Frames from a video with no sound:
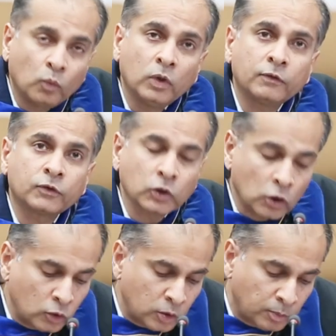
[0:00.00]
will have
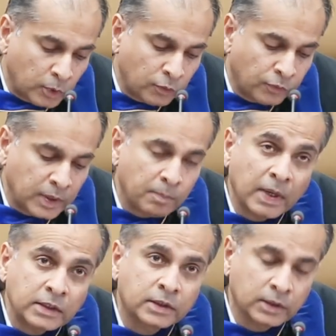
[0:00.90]
shown both the
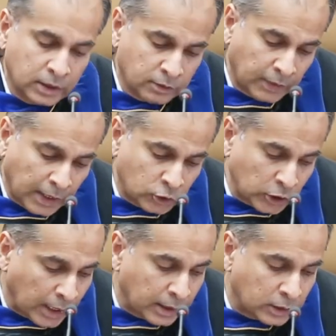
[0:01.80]
immensity of that
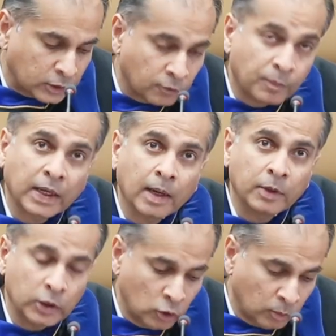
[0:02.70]
challenge of
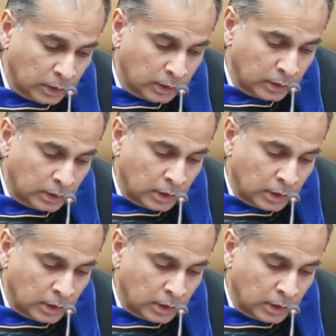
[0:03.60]
becoming human